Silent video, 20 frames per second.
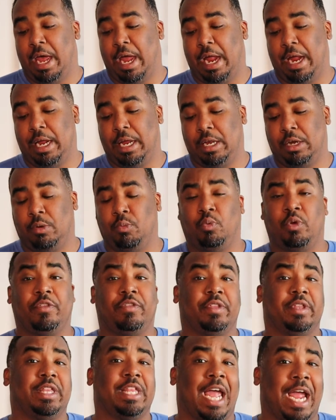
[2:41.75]
And
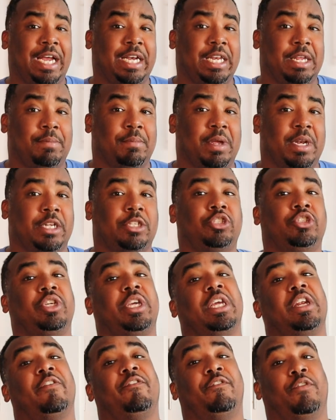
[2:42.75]
with 90 minutes, you
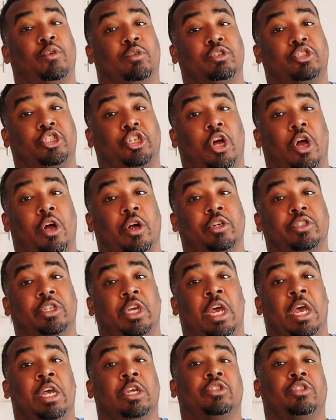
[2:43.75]
get a full charge.